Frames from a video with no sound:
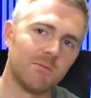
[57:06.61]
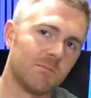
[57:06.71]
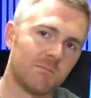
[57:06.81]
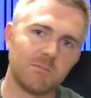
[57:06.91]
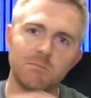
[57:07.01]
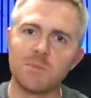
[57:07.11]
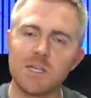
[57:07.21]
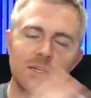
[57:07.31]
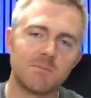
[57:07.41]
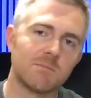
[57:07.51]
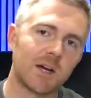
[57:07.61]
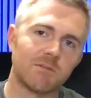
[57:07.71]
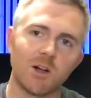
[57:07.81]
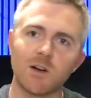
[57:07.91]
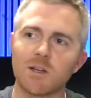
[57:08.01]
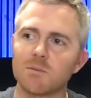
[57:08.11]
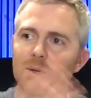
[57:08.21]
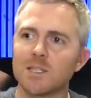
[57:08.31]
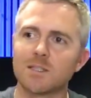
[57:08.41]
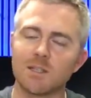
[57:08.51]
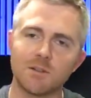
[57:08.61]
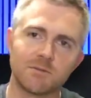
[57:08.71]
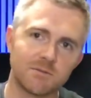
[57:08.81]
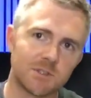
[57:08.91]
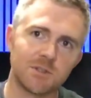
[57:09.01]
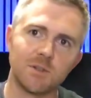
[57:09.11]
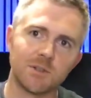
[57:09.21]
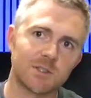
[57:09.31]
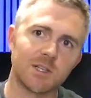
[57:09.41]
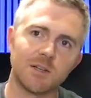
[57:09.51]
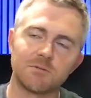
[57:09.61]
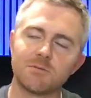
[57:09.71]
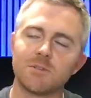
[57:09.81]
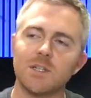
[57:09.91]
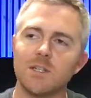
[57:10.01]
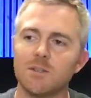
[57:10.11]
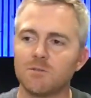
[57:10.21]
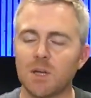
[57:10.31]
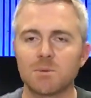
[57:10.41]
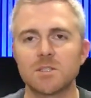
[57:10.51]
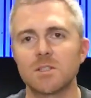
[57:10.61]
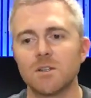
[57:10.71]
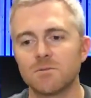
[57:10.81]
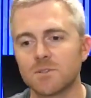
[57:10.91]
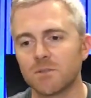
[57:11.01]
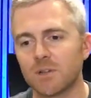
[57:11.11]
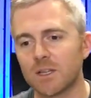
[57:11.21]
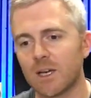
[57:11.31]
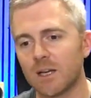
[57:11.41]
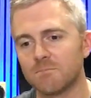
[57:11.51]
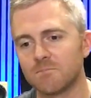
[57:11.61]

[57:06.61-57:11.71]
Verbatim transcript: me, my vlogging, my stuff, studio stuff, family stuff, stuff like that.